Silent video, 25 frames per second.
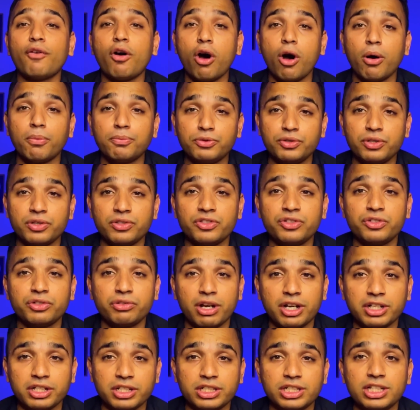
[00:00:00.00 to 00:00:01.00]
option
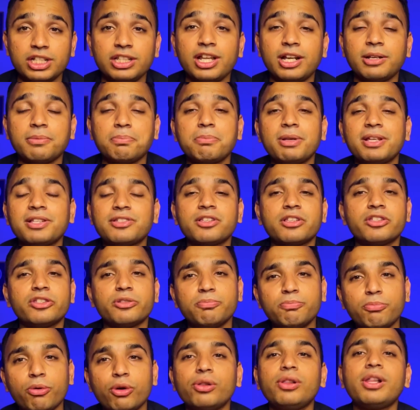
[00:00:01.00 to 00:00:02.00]
strategy that mixes
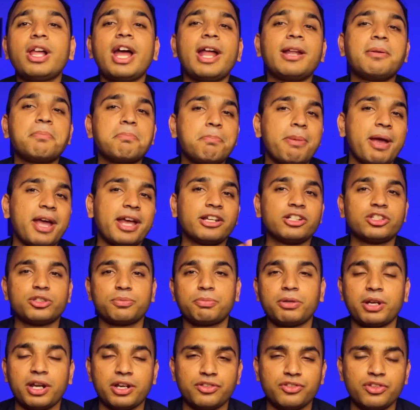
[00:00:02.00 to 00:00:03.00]
bull and bear
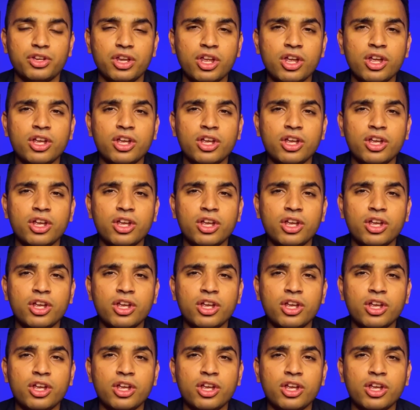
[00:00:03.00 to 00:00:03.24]
spreads.